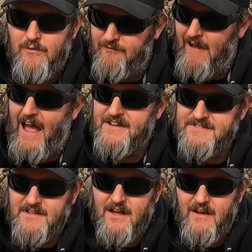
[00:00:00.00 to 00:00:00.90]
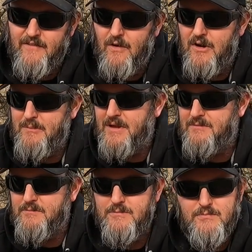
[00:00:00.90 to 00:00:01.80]
fast. I've already
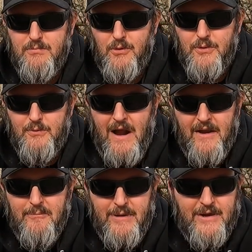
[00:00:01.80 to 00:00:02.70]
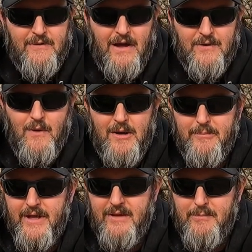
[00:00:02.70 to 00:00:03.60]
been pulled around and beat around quite a
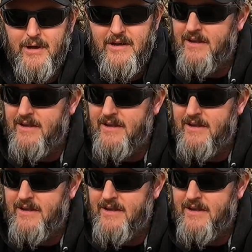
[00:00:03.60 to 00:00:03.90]
bit, but